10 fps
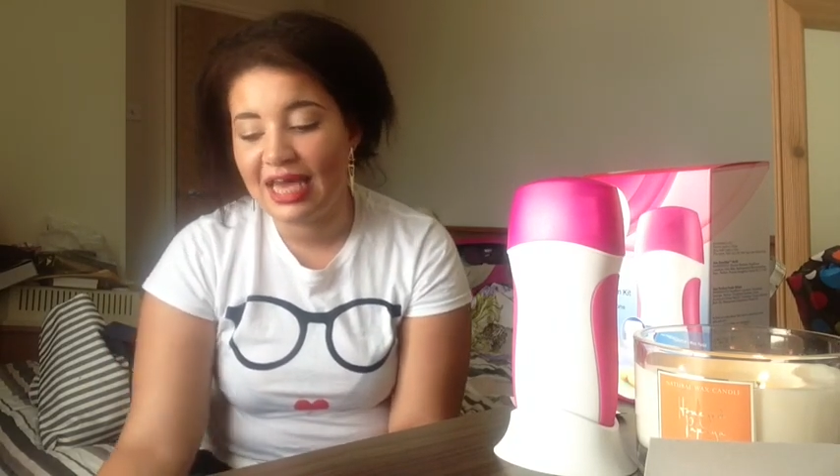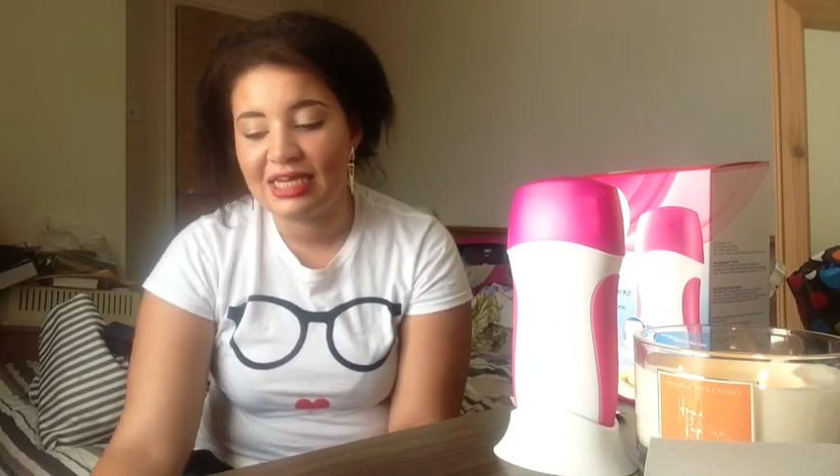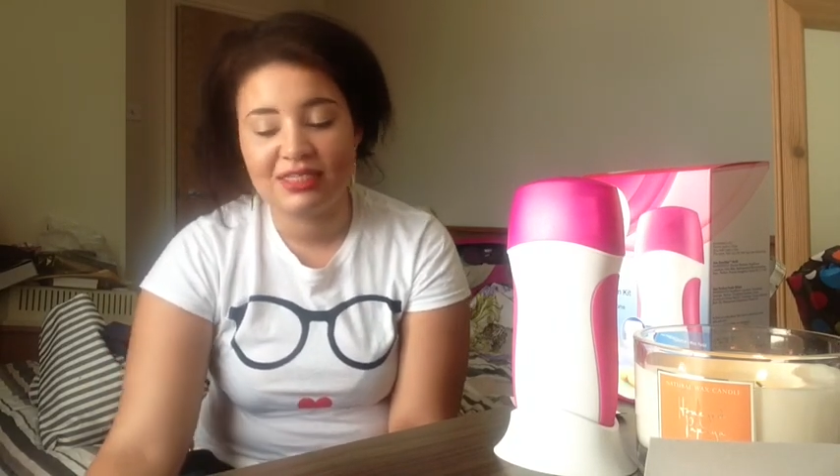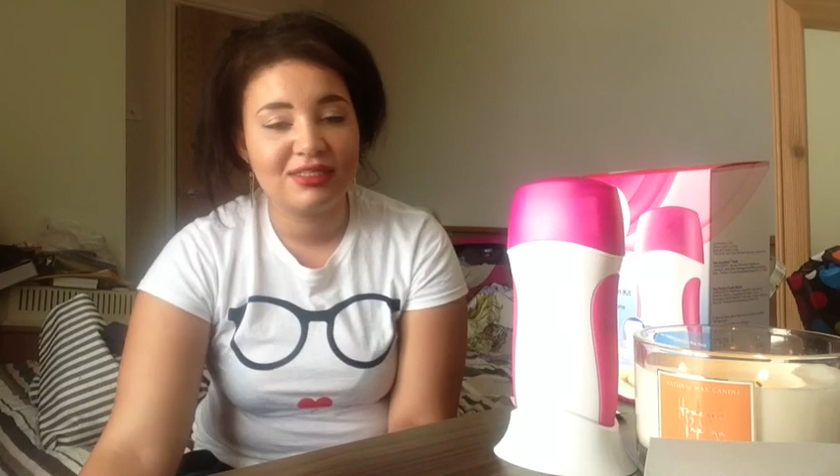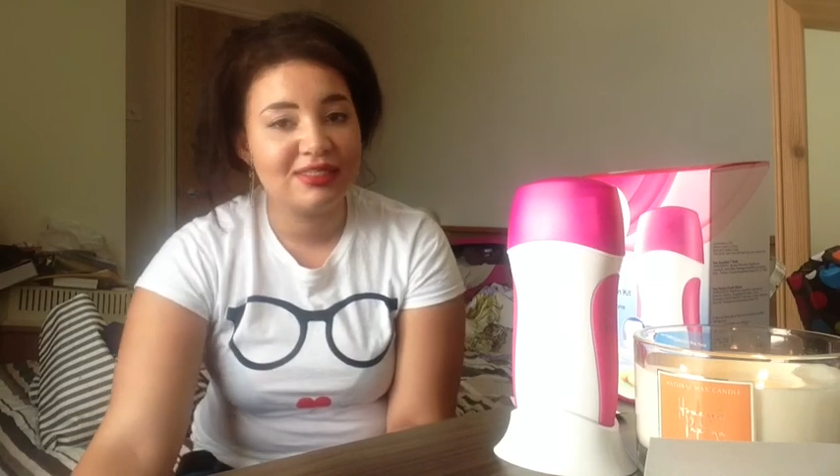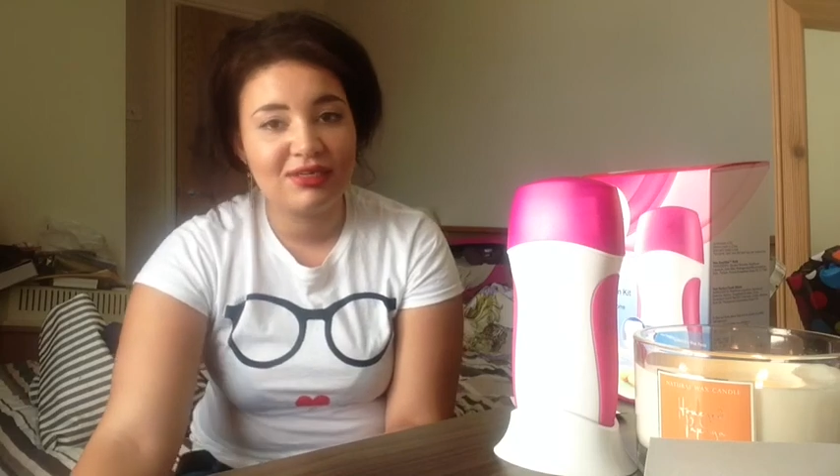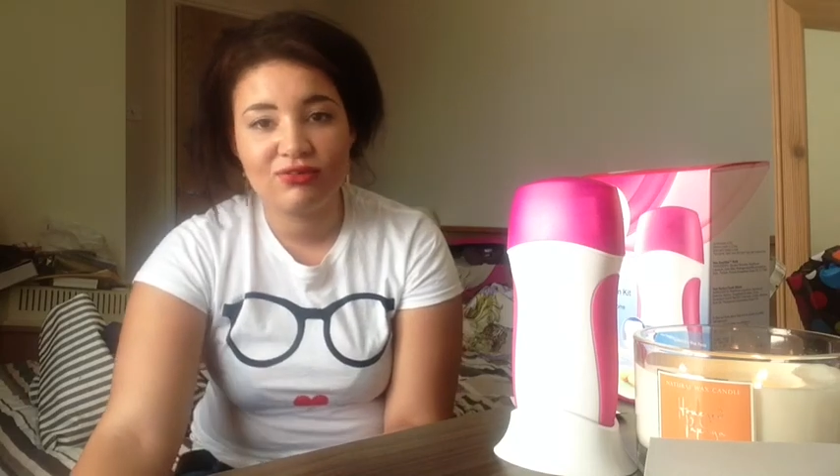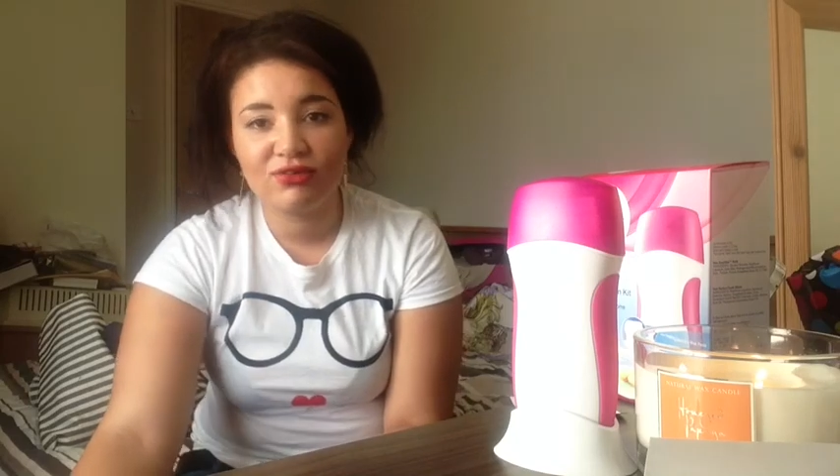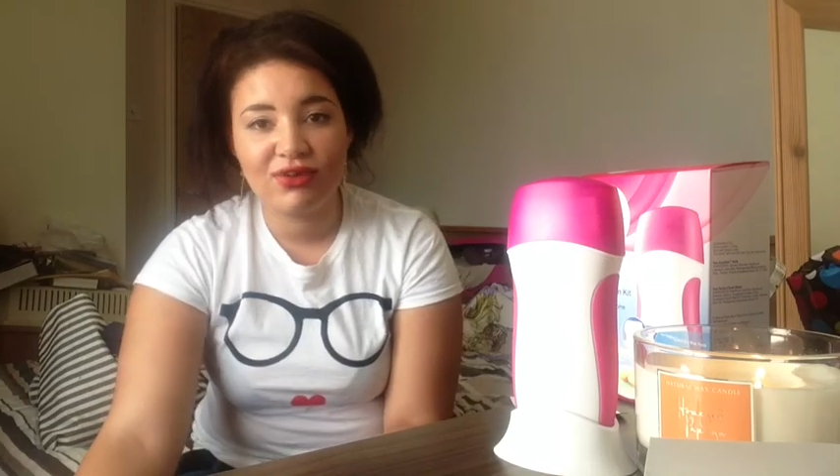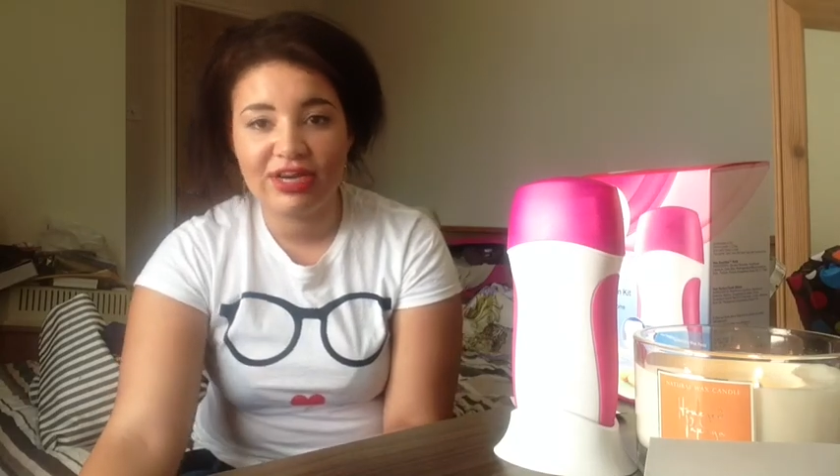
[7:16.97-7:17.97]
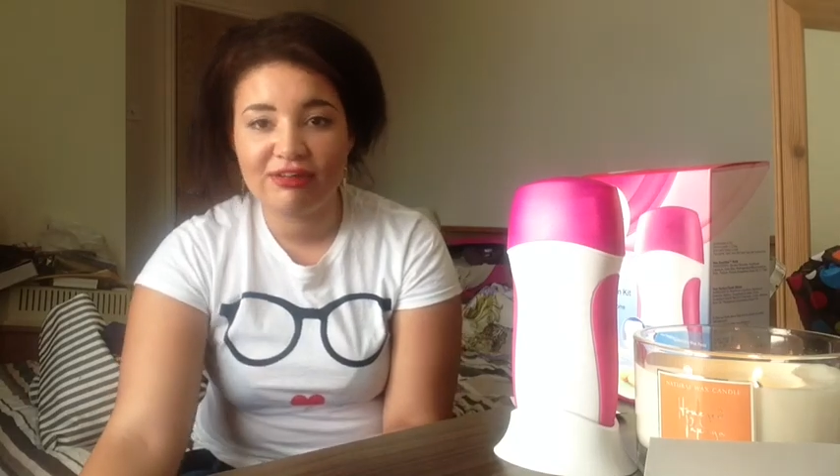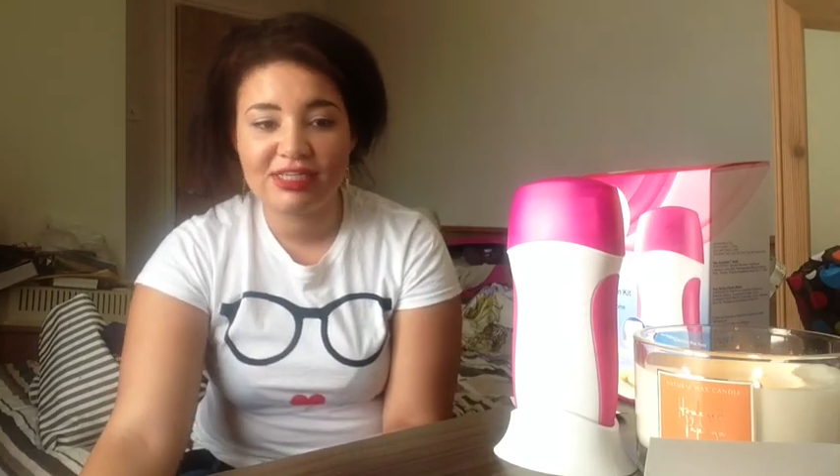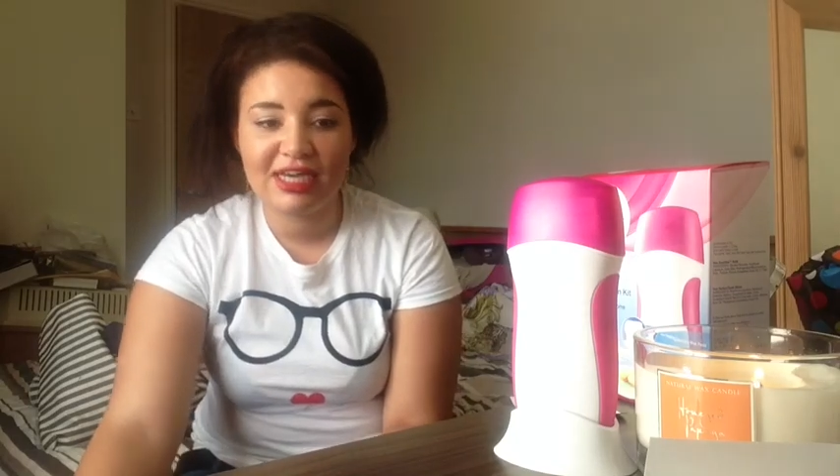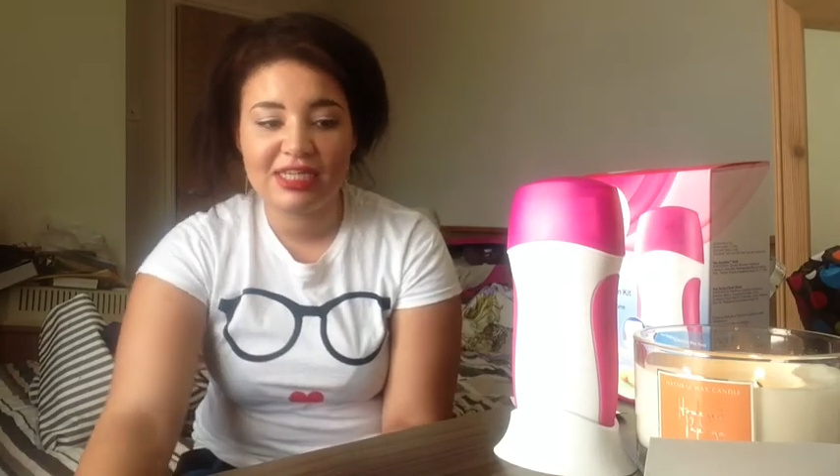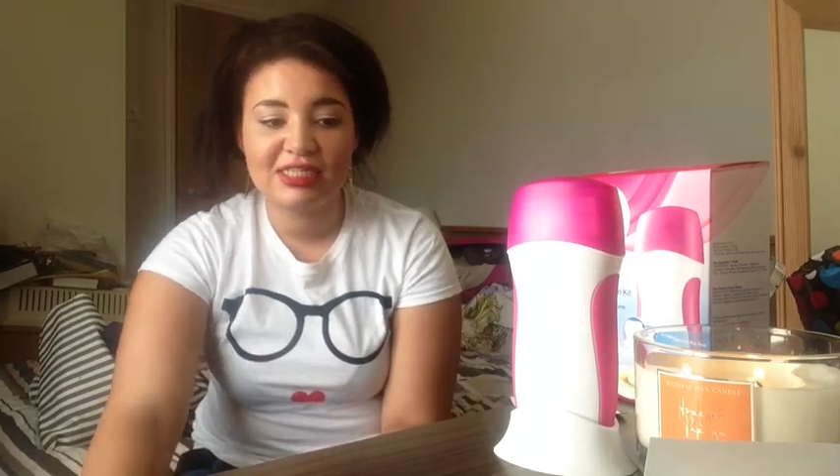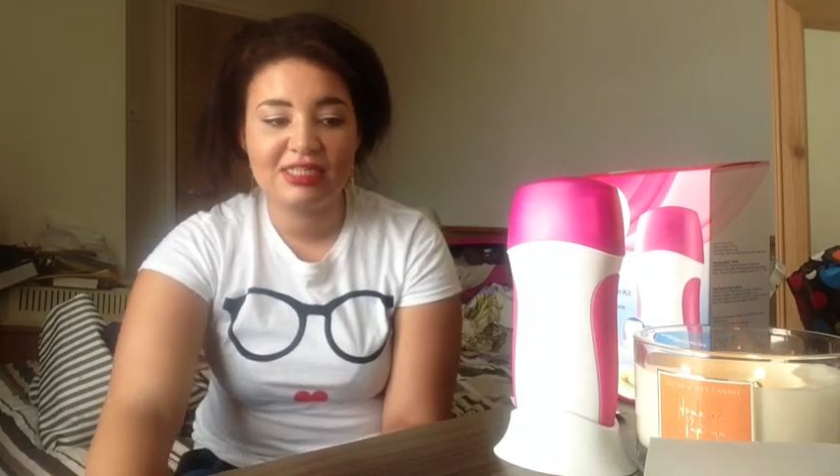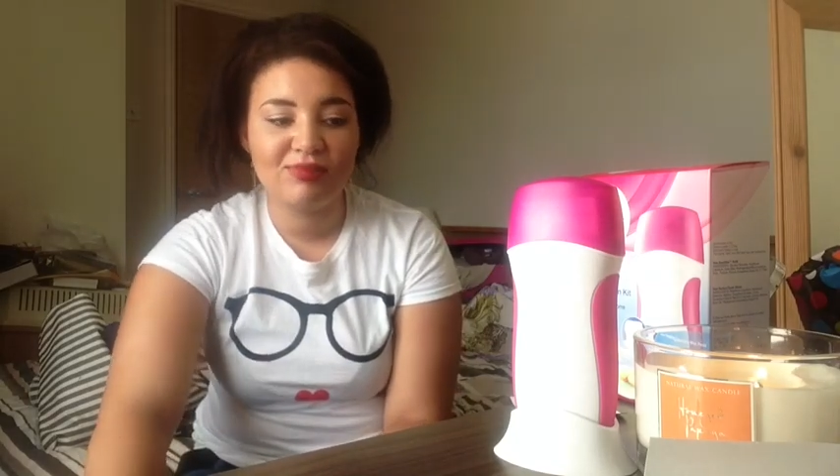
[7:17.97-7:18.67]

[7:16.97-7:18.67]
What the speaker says: and it's still not irritated